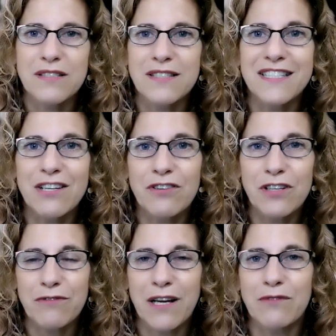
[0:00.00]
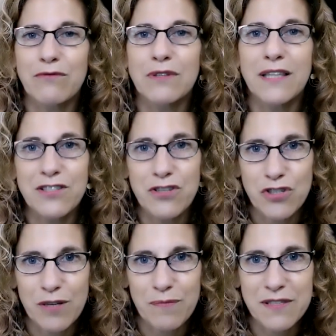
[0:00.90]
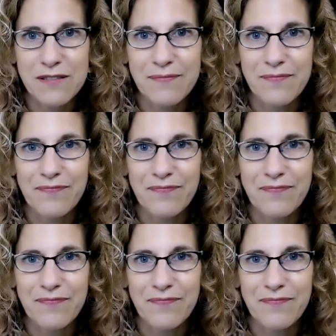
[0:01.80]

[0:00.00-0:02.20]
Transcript: deteriorate relationships.